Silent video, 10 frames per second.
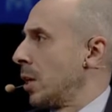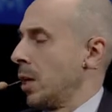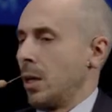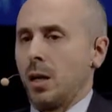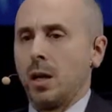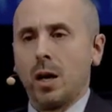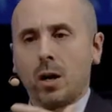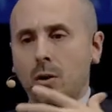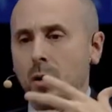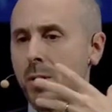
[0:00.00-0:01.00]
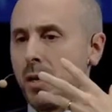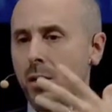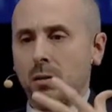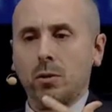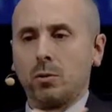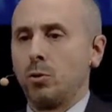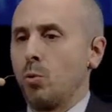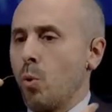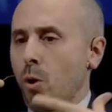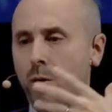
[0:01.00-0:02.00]
and are going to be continuing to
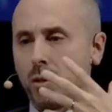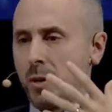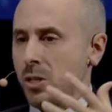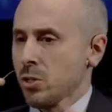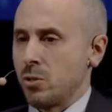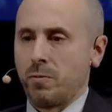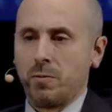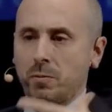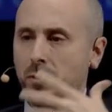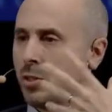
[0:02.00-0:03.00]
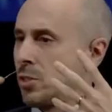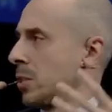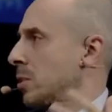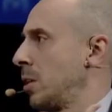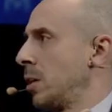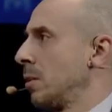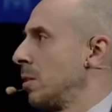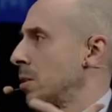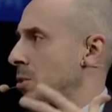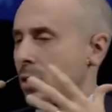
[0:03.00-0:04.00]
work on the basis of $50, $60,
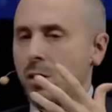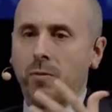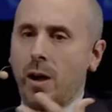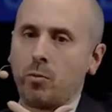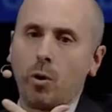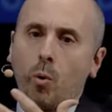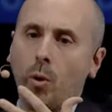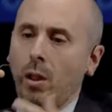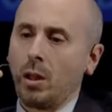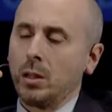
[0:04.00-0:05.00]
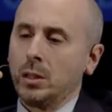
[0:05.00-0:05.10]
$65 oil.